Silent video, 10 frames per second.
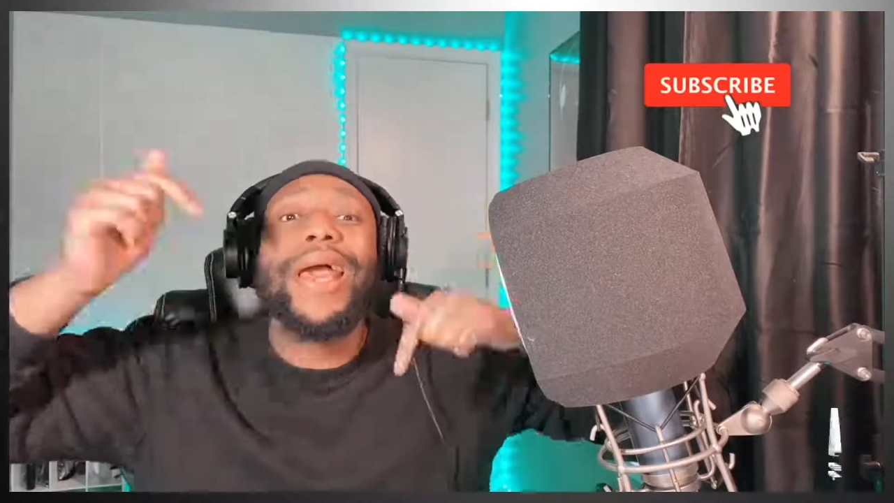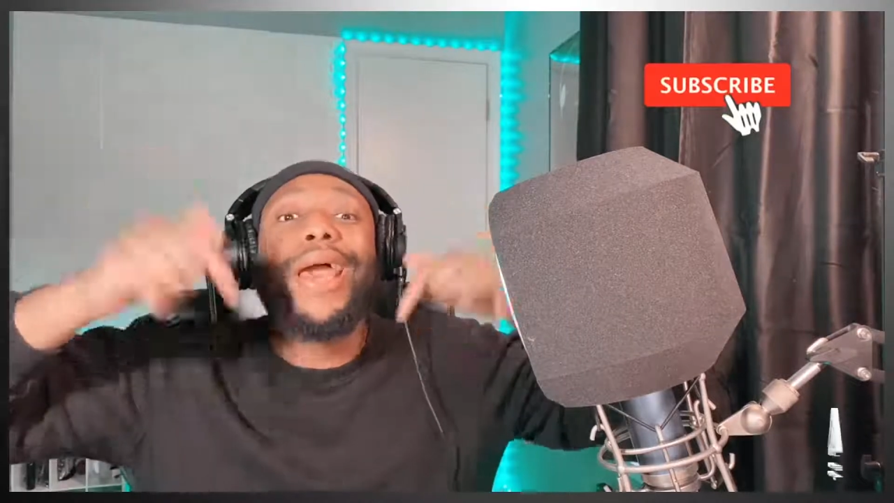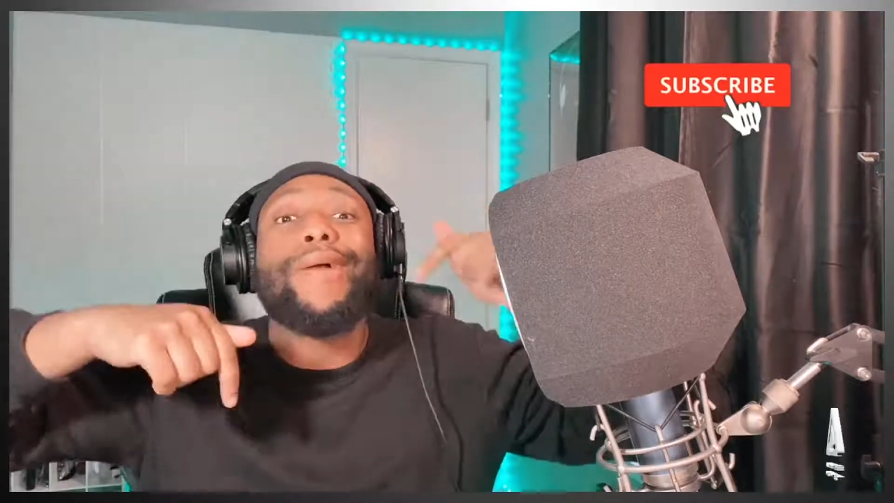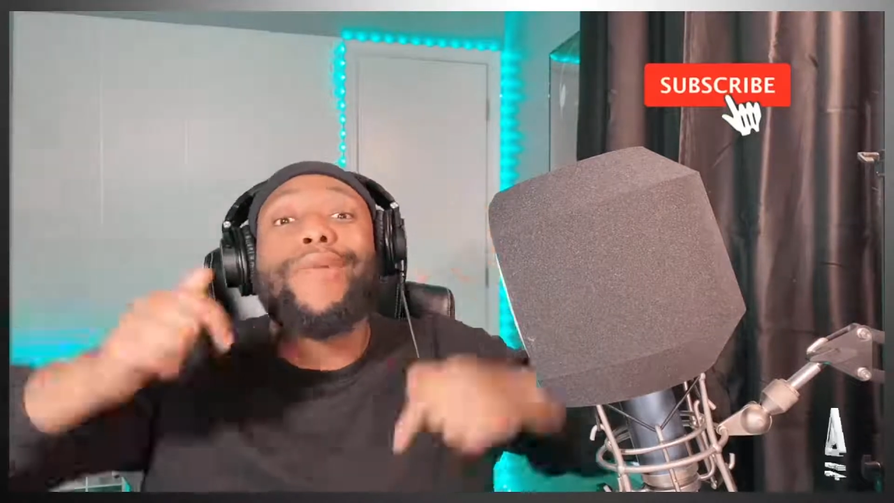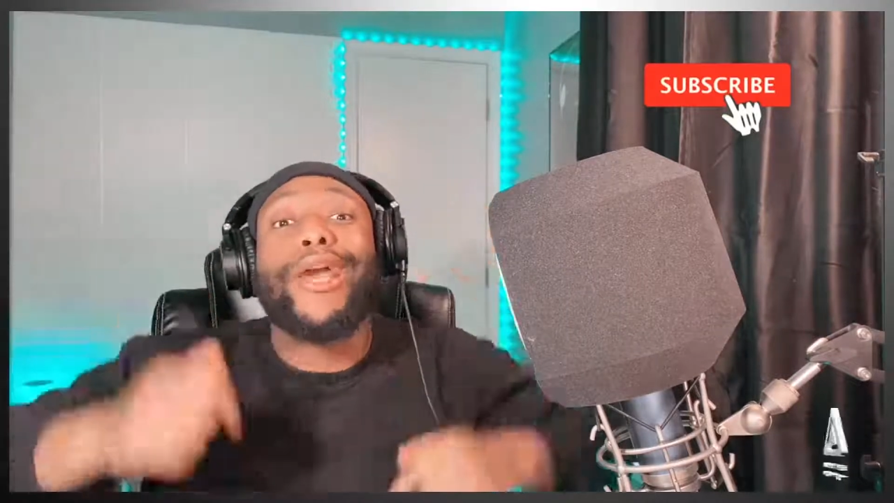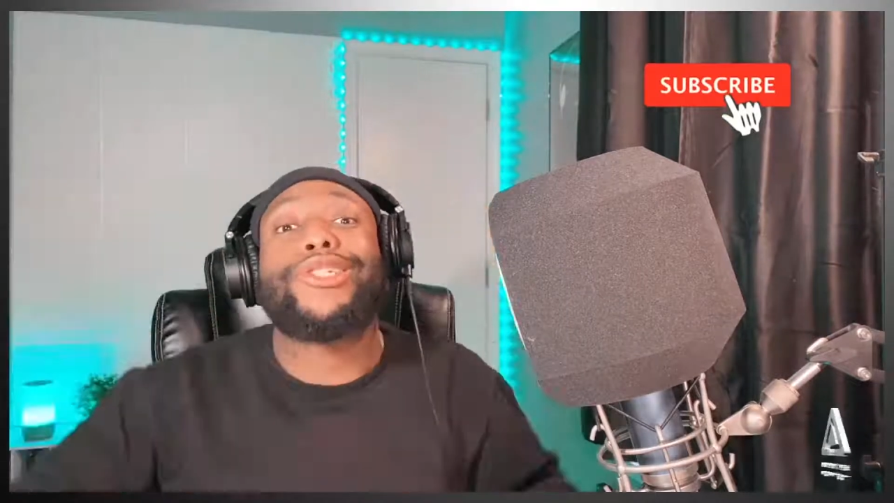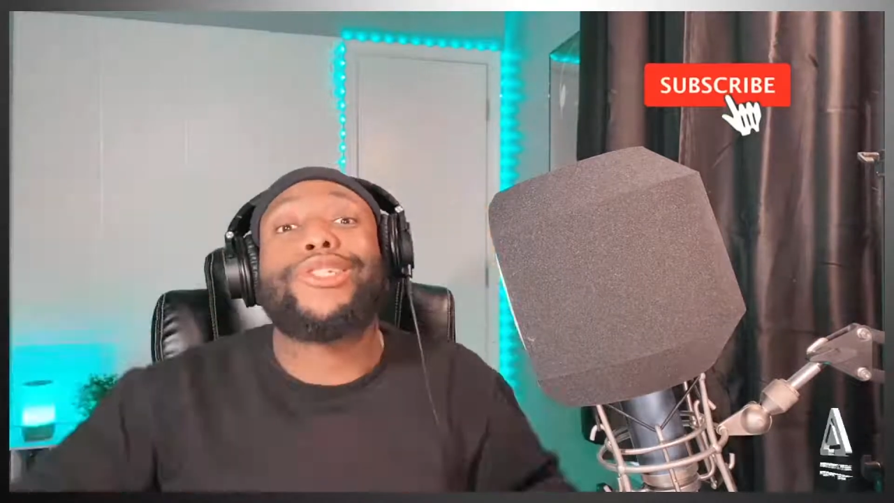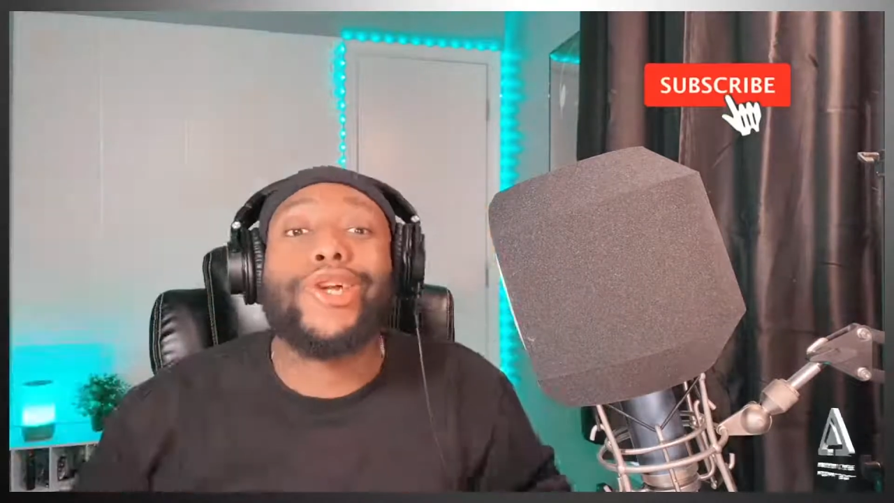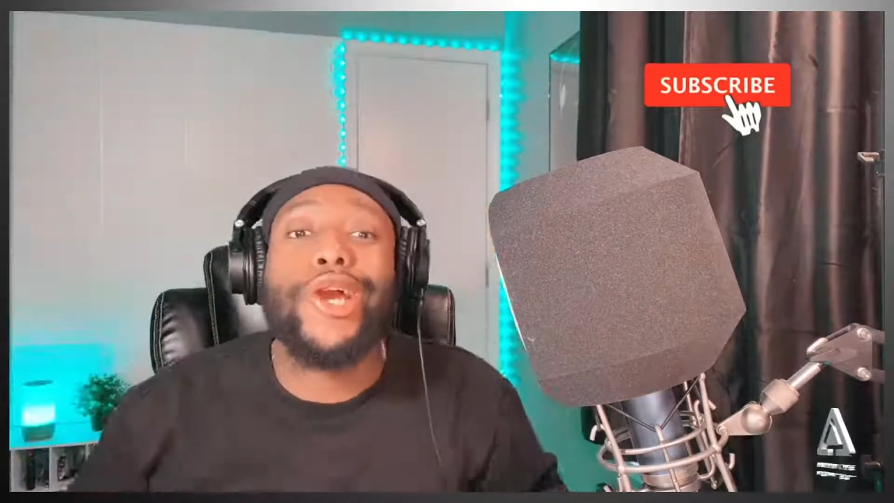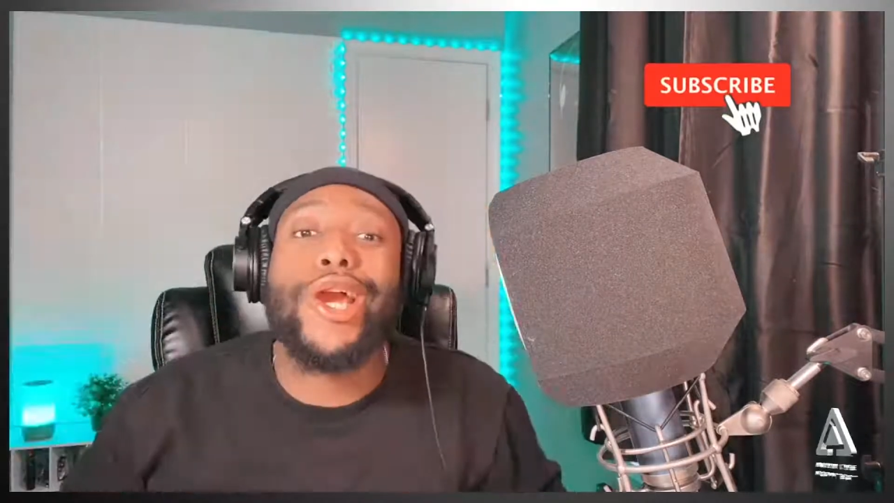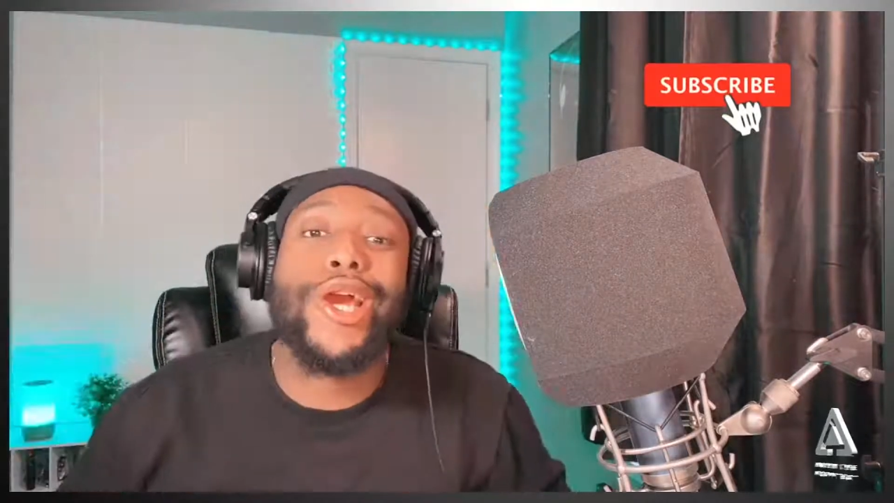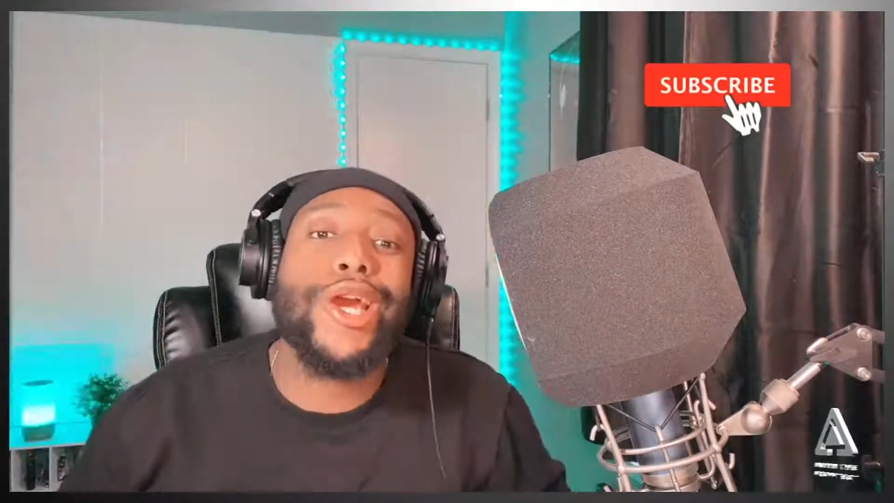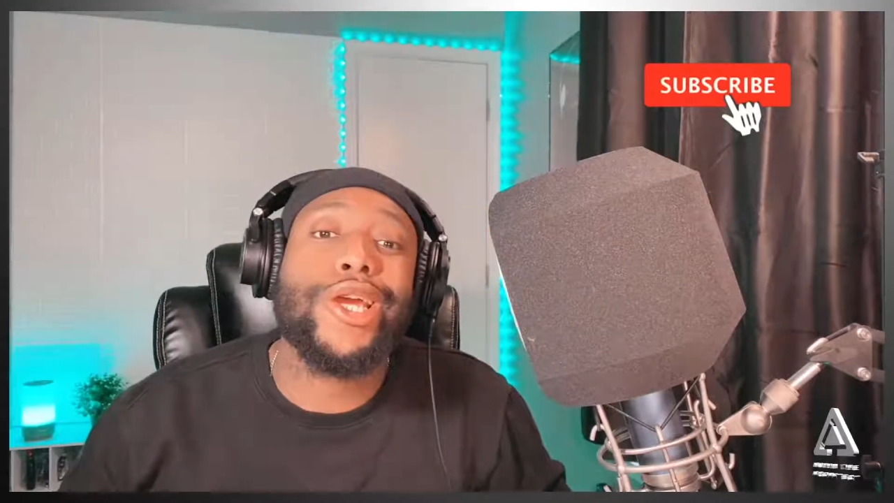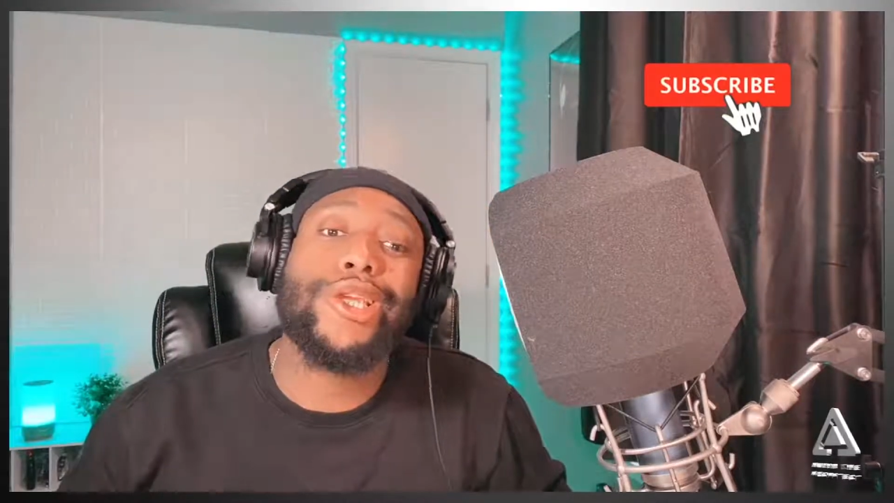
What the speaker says: And make sure